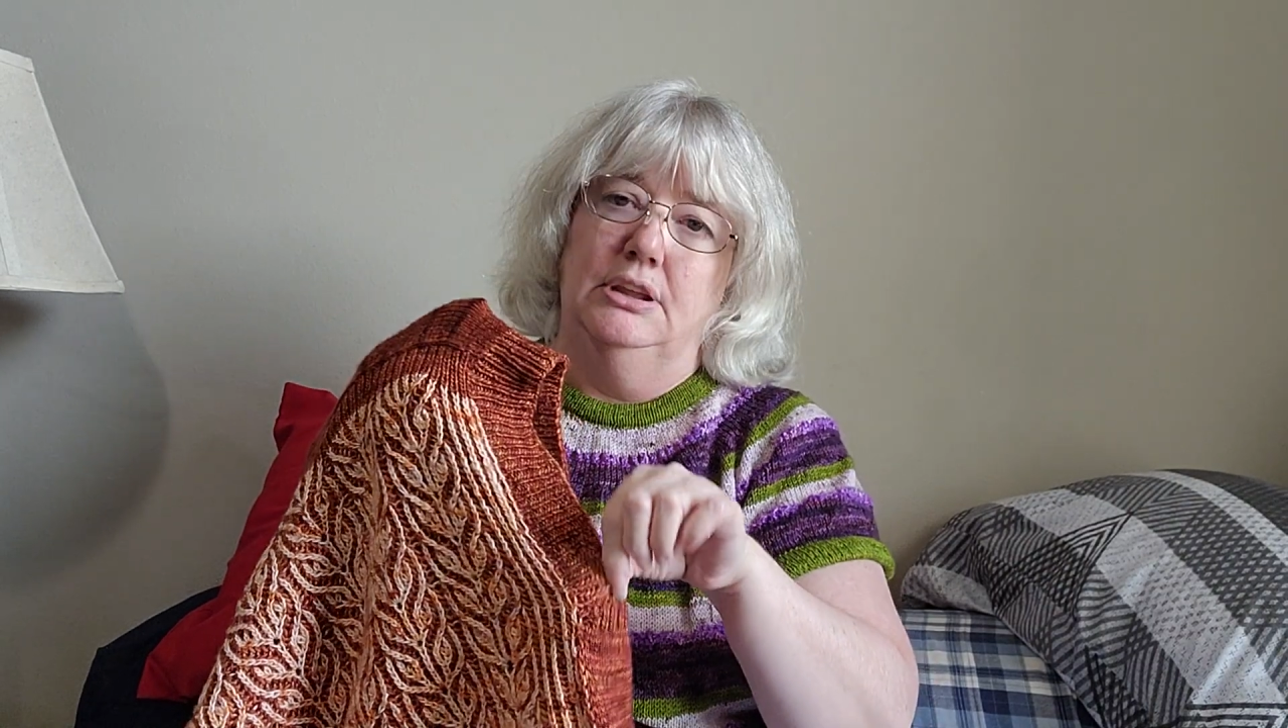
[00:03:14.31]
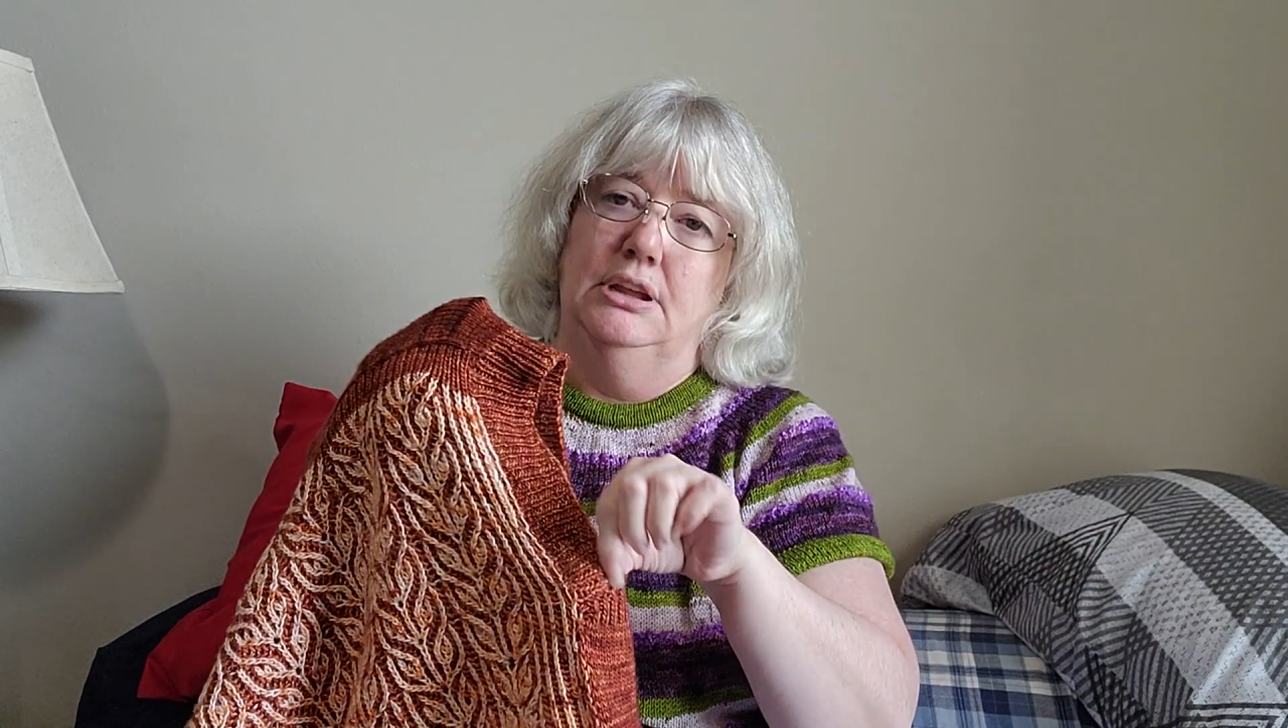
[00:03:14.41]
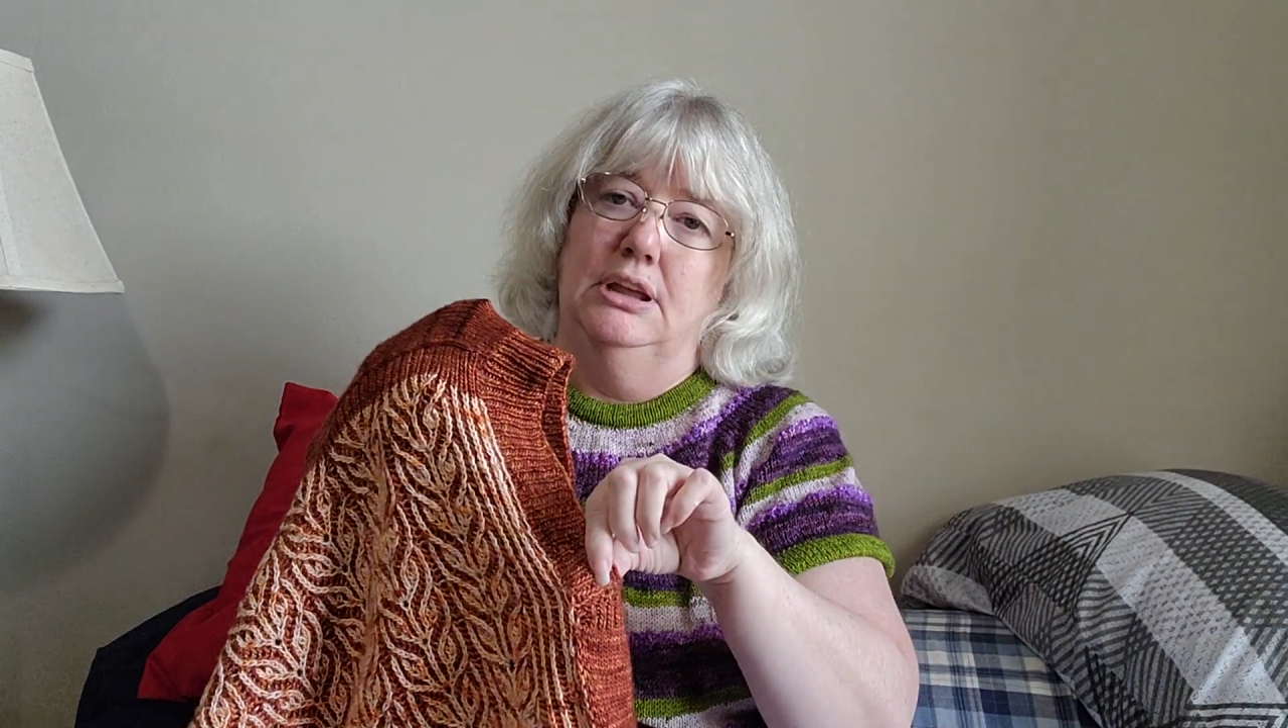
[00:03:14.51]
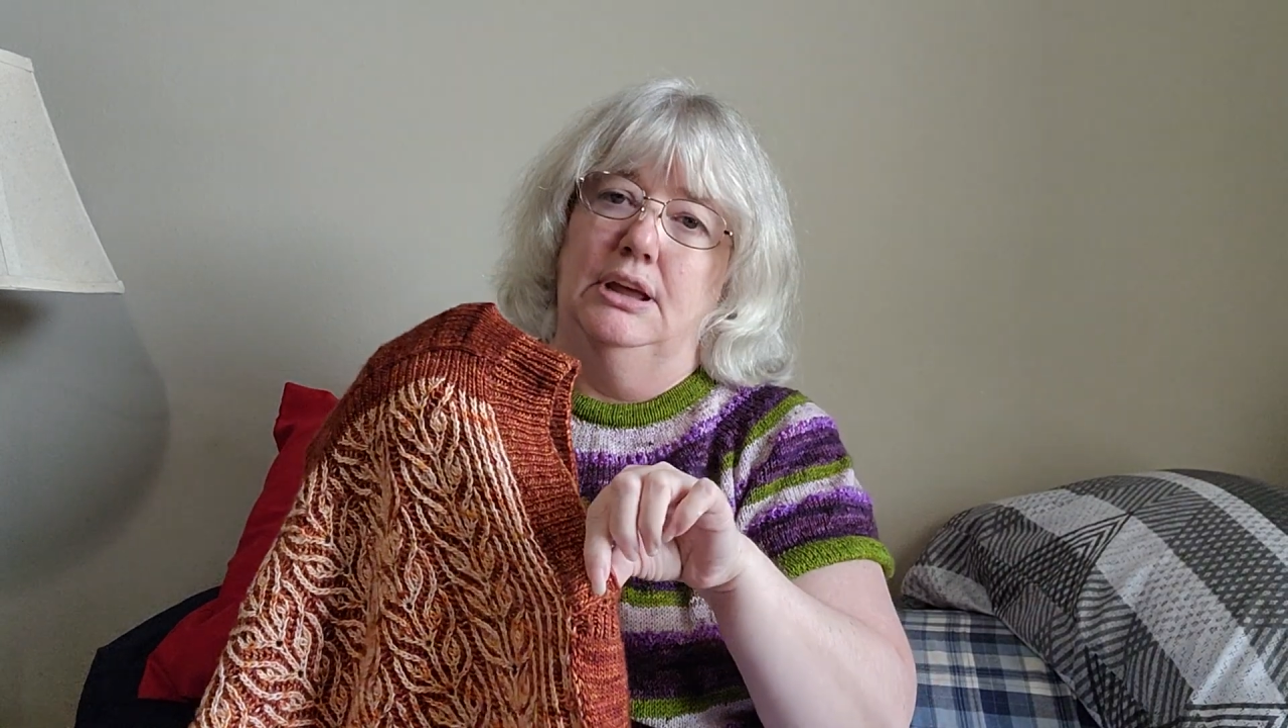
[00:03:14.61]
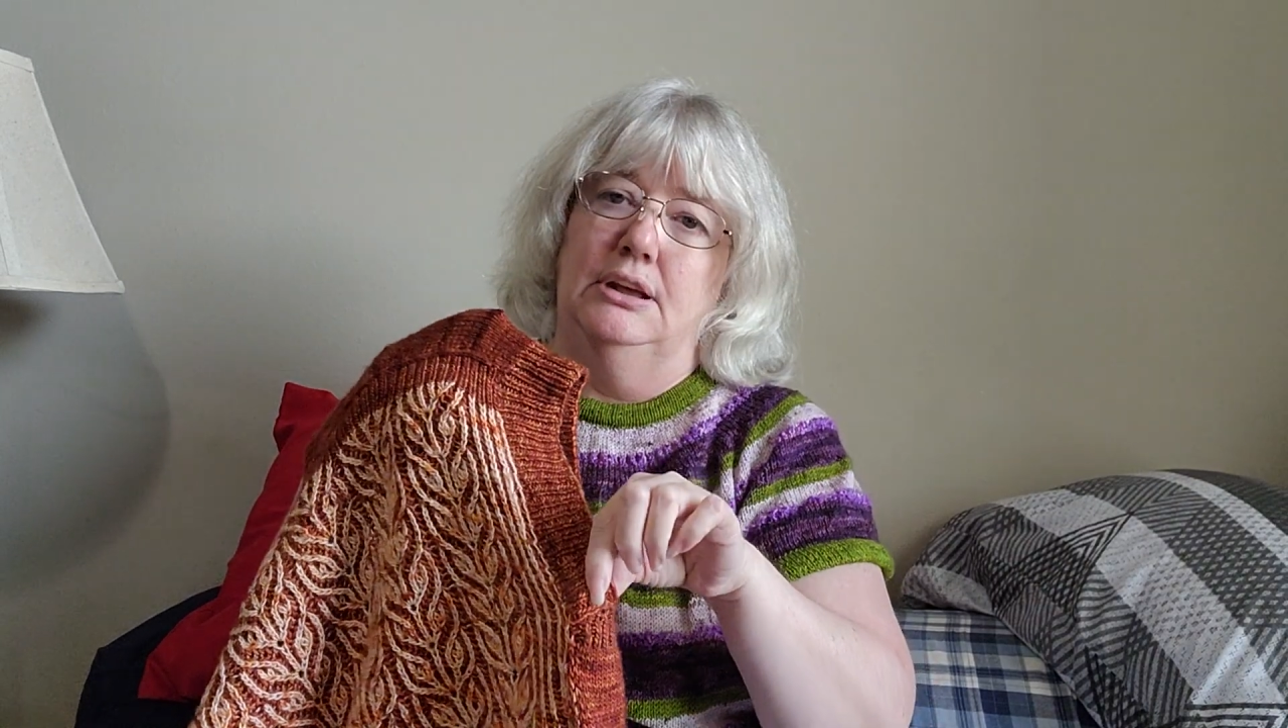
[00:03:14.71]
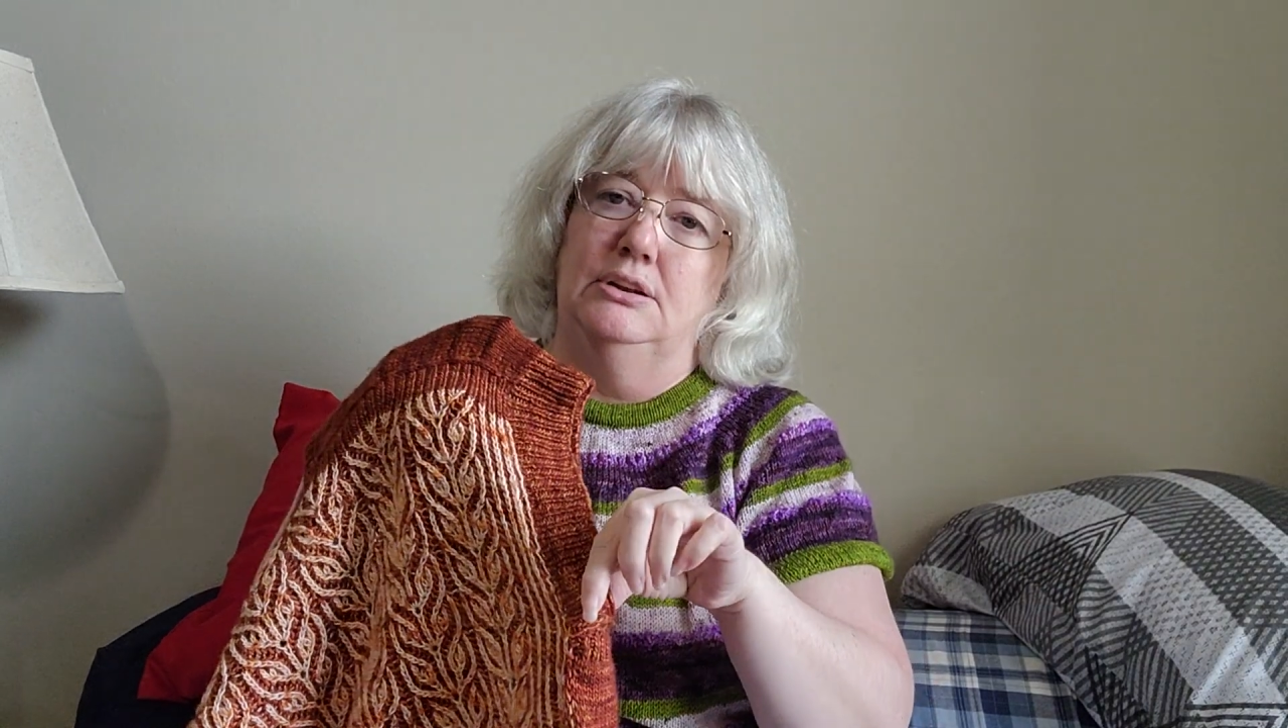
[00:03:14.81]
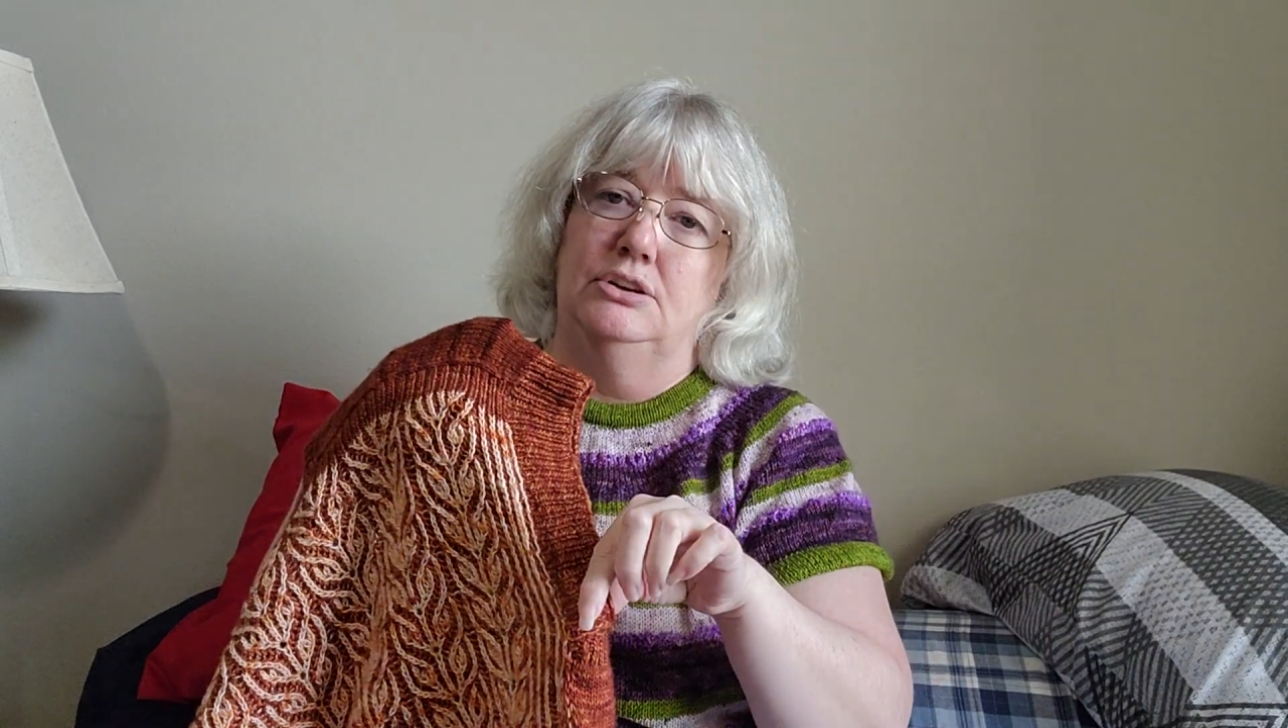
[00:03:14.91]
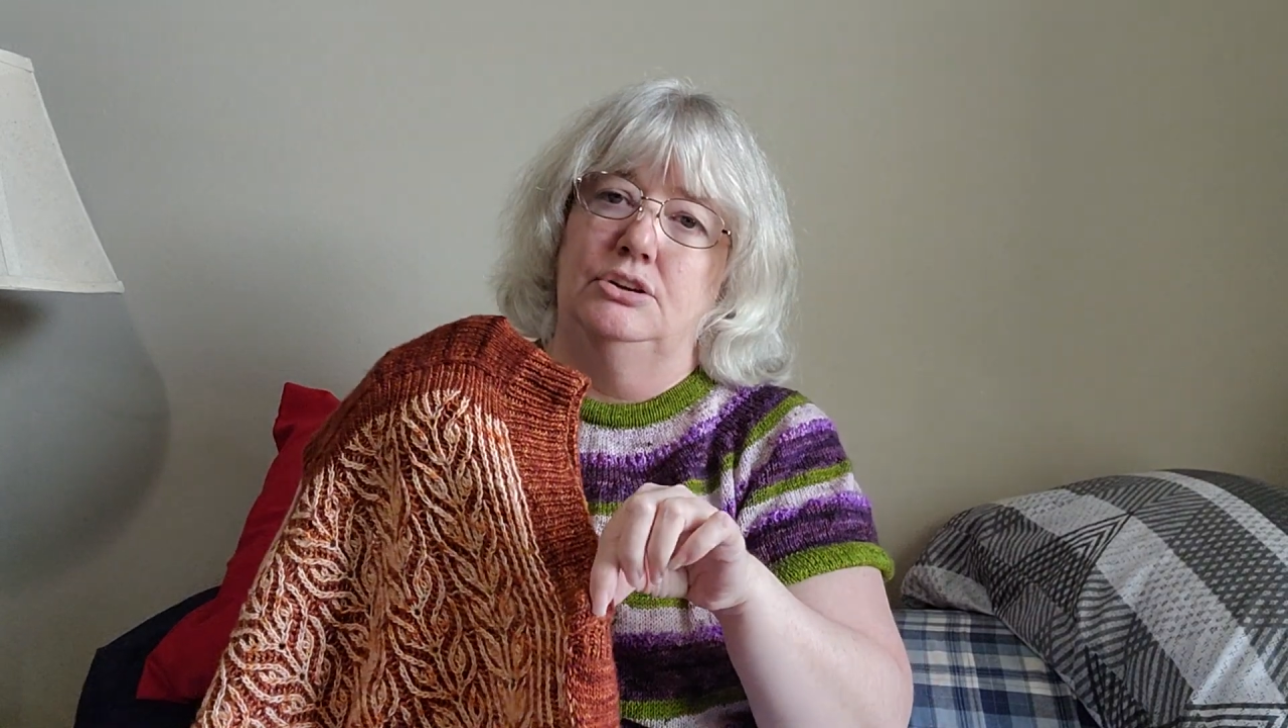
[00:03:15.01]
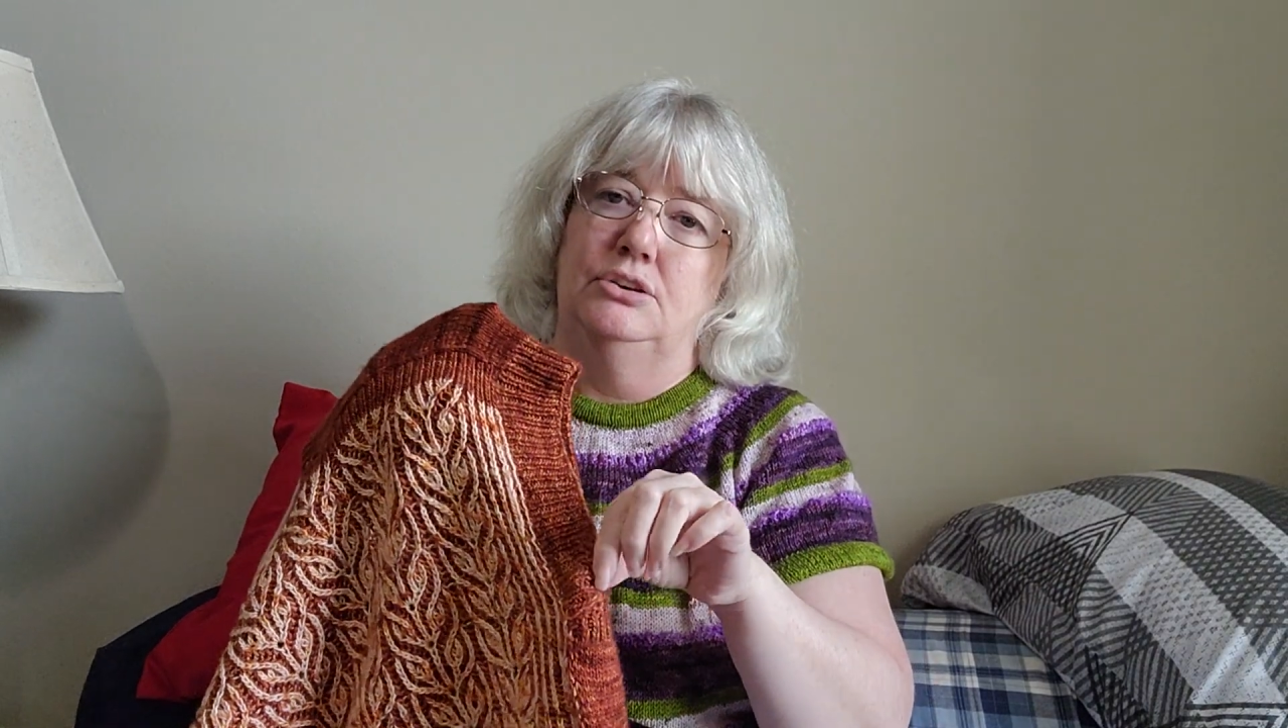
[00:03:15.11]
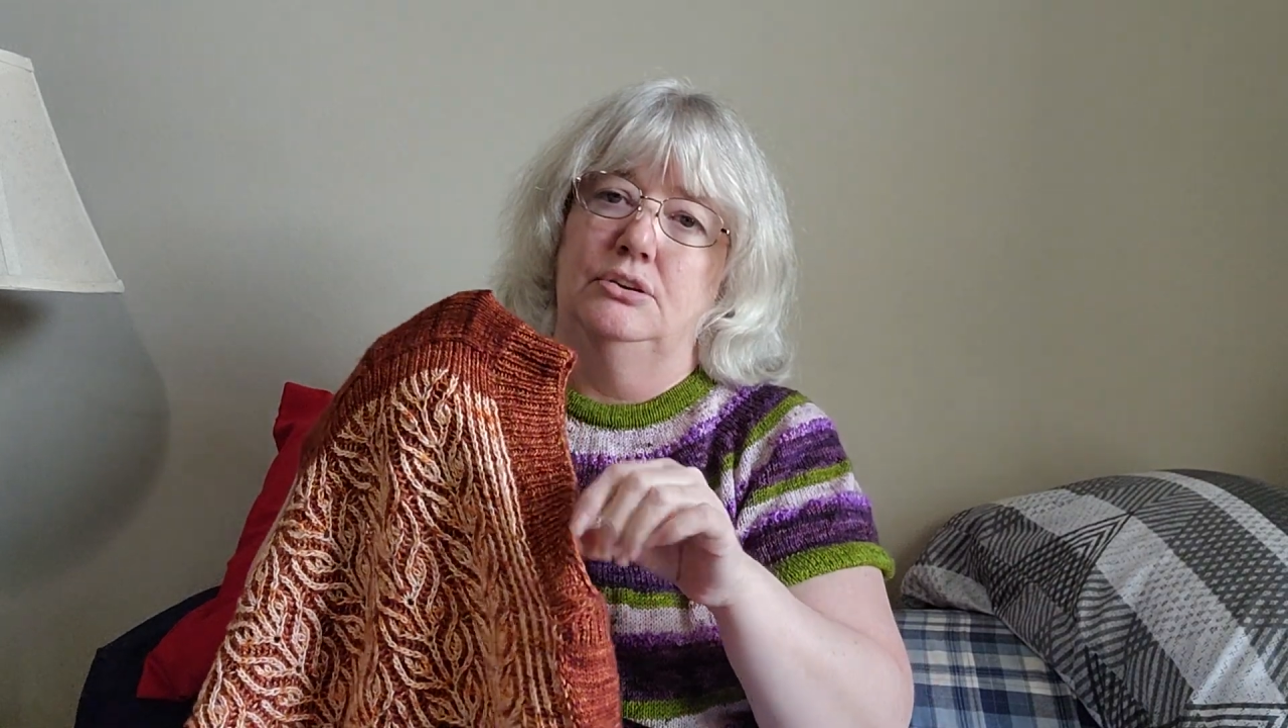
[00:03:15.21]
the
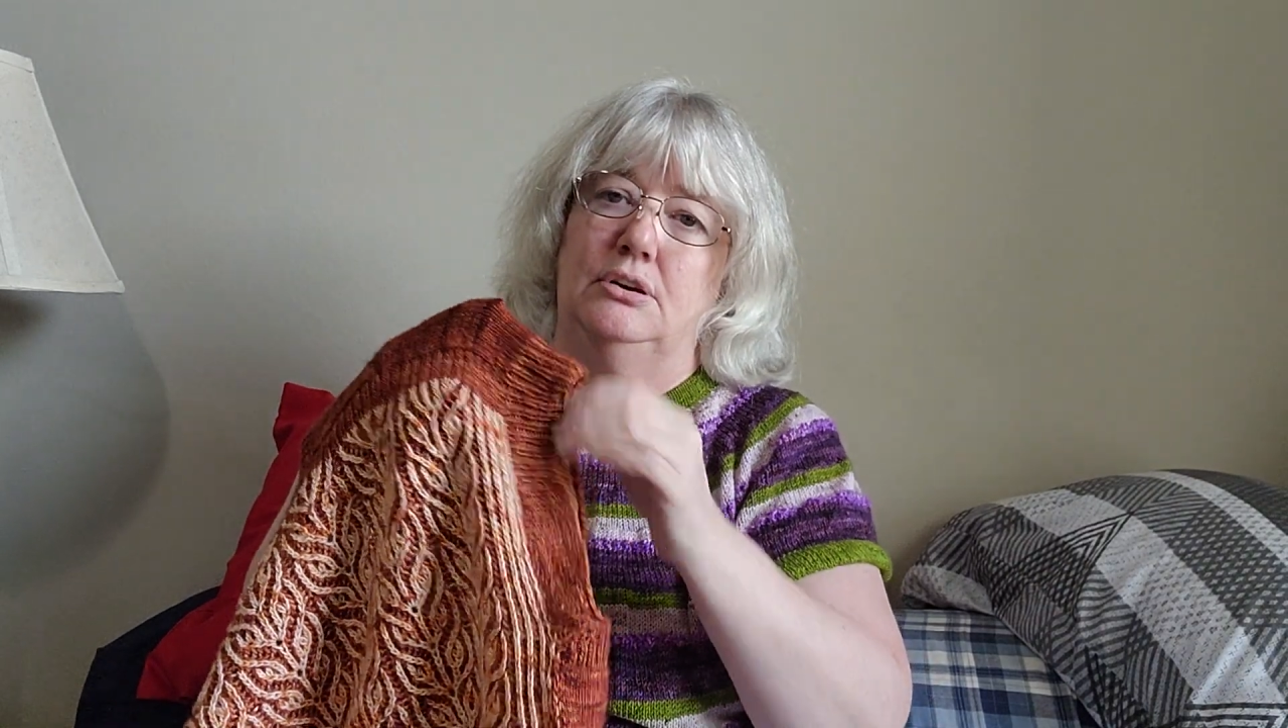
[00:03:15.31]
edge